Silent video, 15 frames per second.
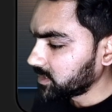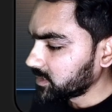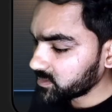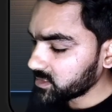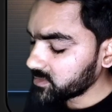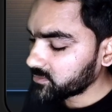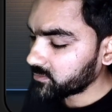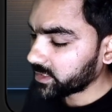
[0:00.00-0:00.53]
In
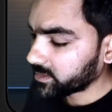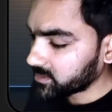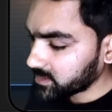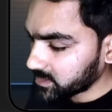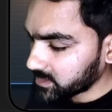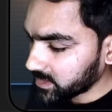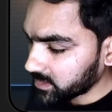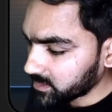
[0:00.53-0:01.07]
this
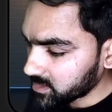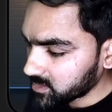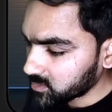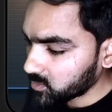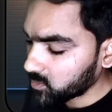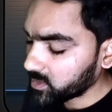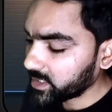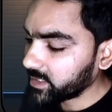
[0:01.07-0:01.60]
vector data
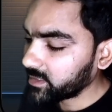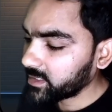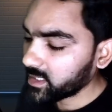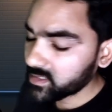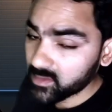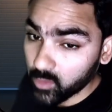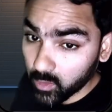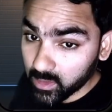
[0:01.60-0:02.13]
store, it
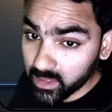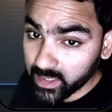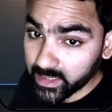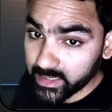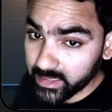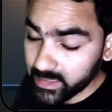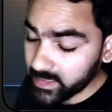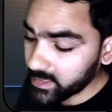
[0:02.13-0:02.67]
has all the
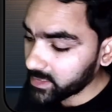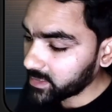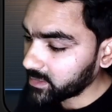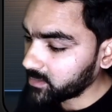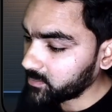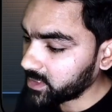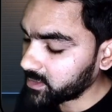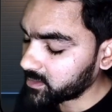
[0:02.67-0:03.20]
key
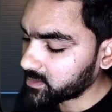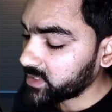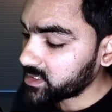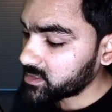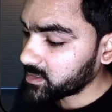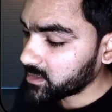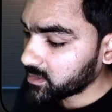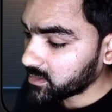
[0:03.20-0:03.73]
elements
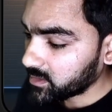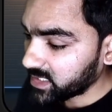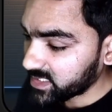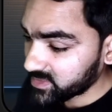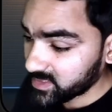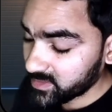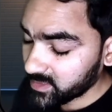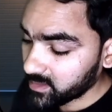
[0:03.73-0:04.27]
which are
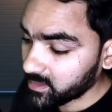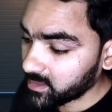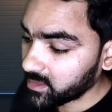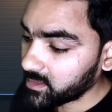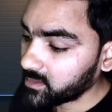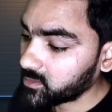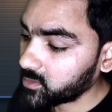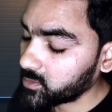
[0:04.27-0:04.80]

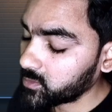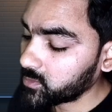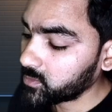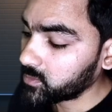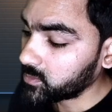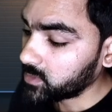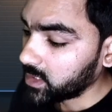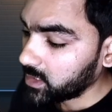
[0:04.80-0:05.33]
necessary
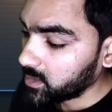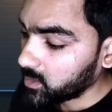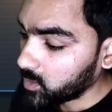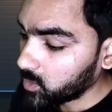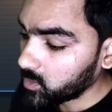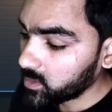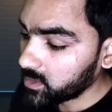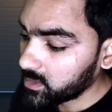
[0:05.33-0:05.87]
to
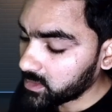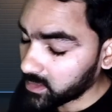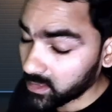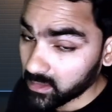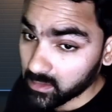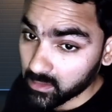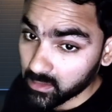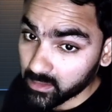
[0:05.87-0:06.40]
hold
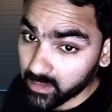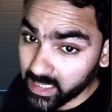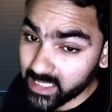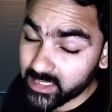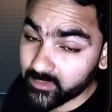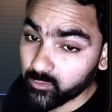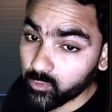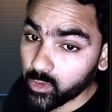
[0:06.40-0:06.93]
or
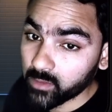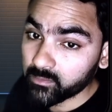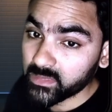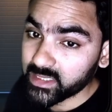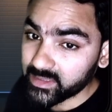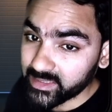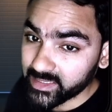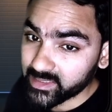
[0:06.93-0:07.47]
transform
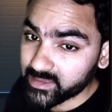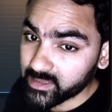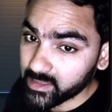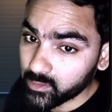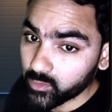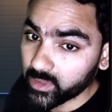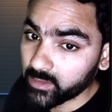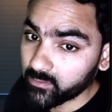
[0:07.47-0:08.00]
the text
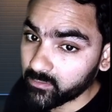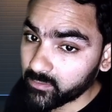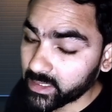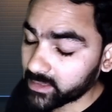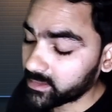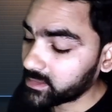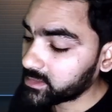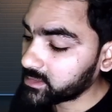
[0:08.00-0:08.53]
into a
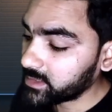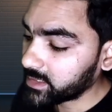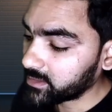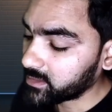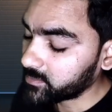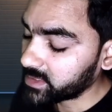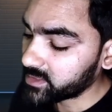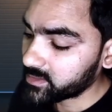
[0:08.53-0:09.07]
vector
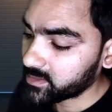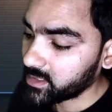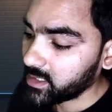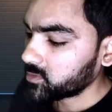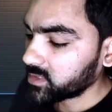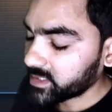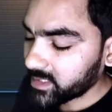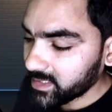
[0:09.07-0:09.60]
database.
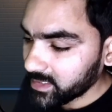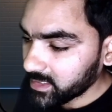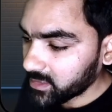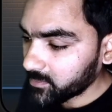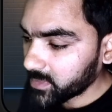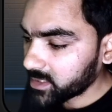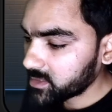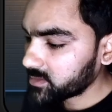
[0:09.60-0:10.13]
So the key
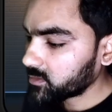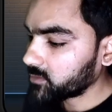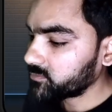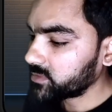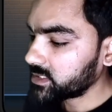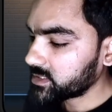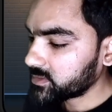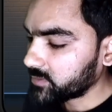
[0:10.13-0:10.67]
elements
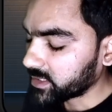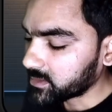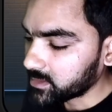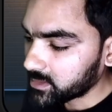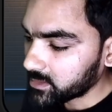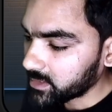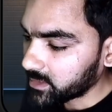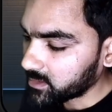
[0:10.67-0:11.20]
of this
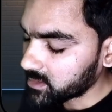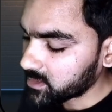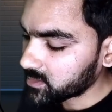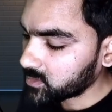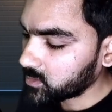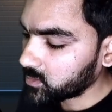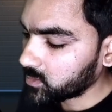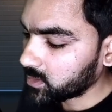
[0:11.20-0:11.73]
vector data
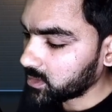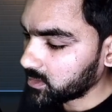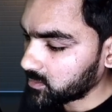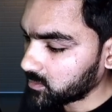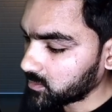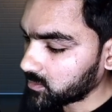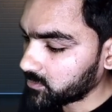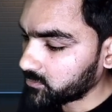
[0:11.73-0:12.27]
store
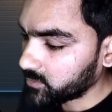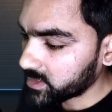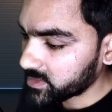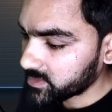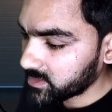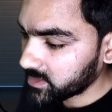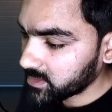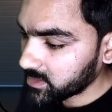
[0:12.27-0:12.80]
are,
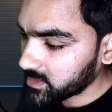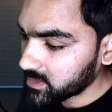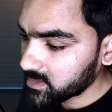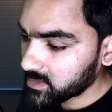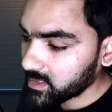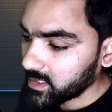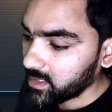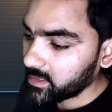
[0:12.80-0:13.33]
first thing
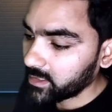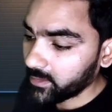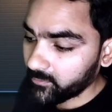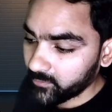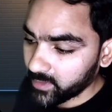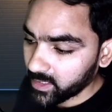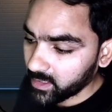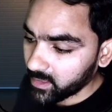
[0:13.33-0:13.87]
is
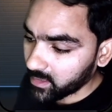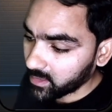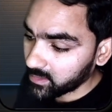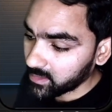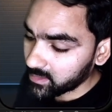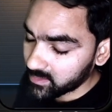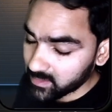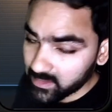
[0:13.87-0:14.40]

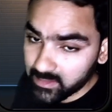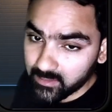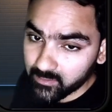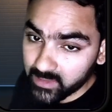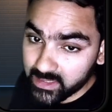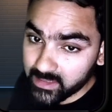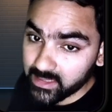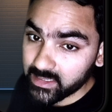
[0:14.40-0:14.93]
FAISS,
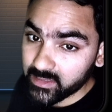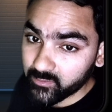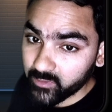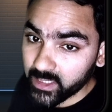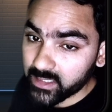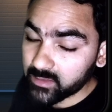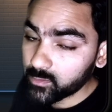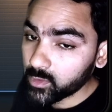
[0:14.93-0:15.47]
which is
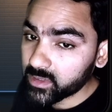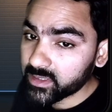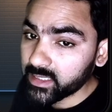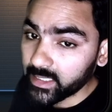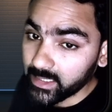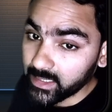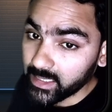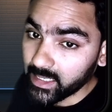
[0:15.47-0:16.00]
Facebook's
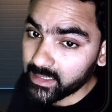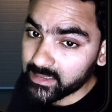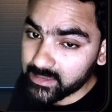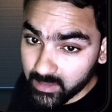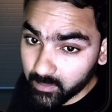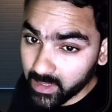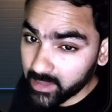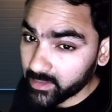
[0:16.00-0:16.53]
AI
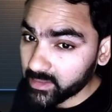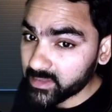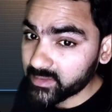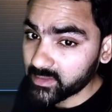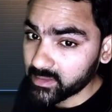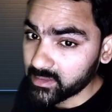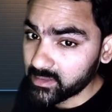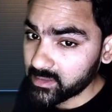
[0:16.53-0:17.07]
similarity
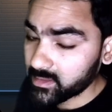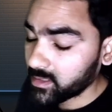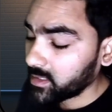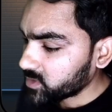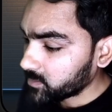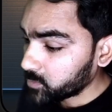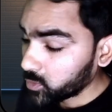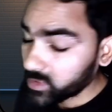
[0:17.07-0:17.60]
search
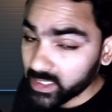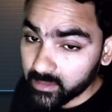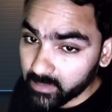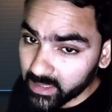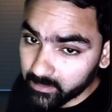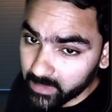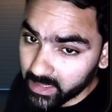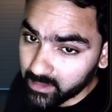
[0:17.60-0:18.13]
supported
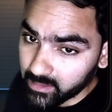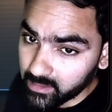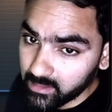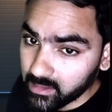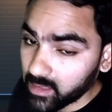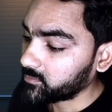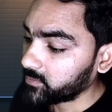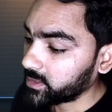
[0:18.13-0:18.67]
by Meta,
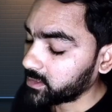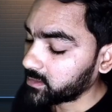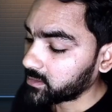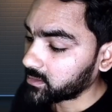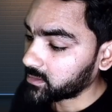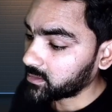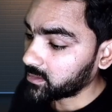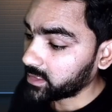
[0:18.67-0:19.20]
where
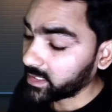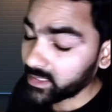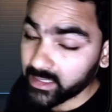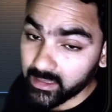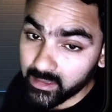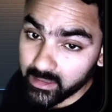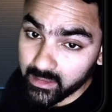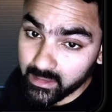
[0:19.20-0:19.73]
it
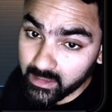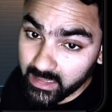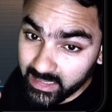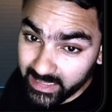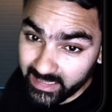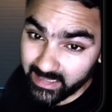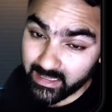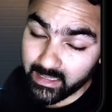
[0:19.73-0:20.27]
can
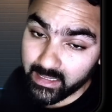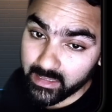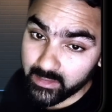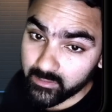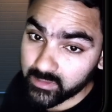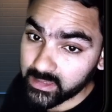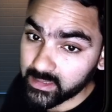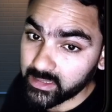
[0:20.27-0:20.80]

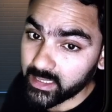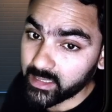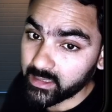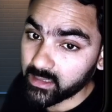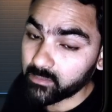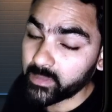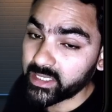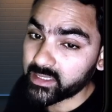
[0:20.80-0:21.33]
retrieve the
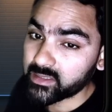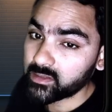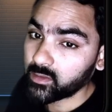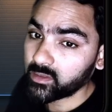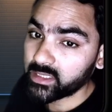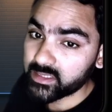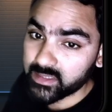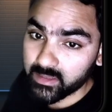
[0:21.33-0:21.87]
data based
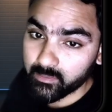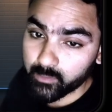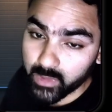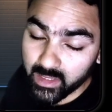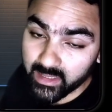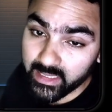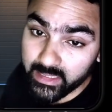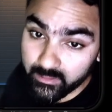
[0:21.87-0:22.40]
on a
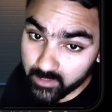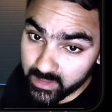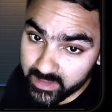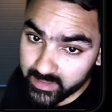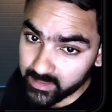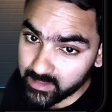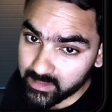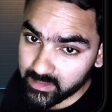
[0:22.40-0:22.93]
simple keyword
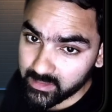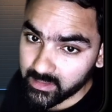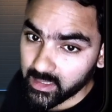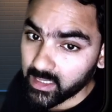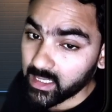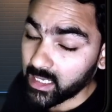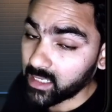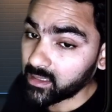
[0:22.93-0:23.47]
search,
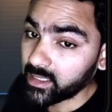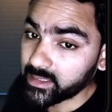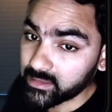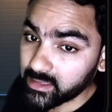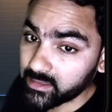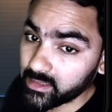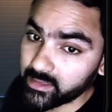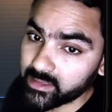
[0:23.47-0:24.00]
unlike
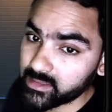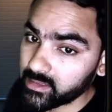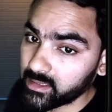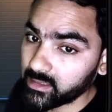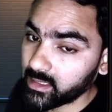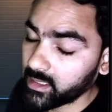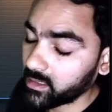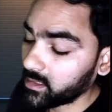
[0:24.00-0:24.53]
the
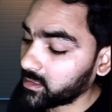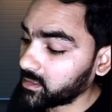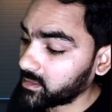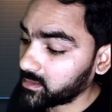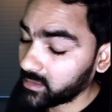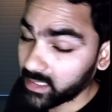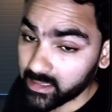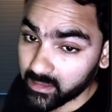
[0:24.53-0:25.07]
traditional
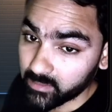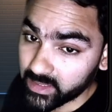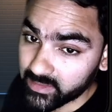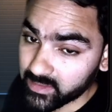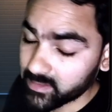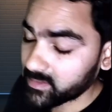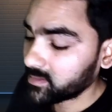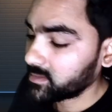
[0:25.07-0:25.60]

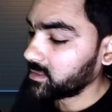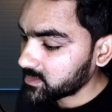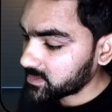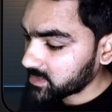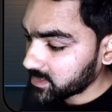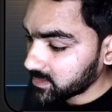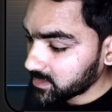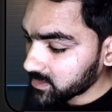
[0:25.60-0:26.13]
databases.
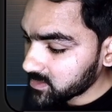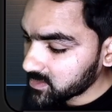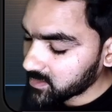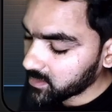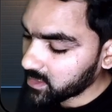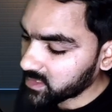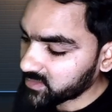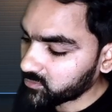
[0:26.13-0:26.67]
Sentence
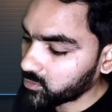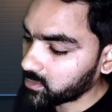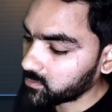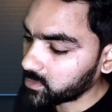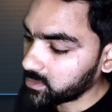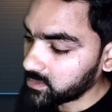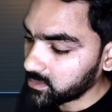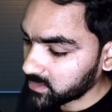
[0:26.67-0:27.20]

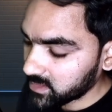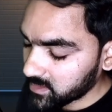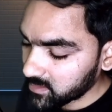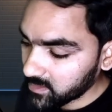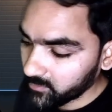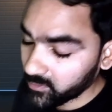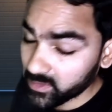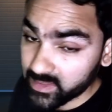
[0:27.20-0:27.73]
transformer, this
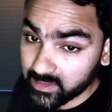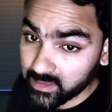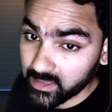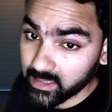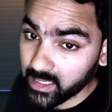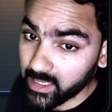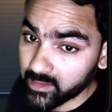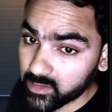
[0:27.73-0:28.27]
is the first
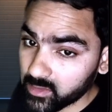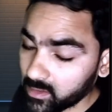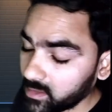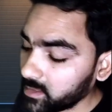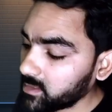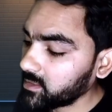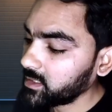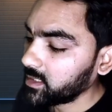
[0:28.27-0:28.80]
thing
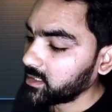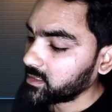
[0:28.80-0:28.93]
actually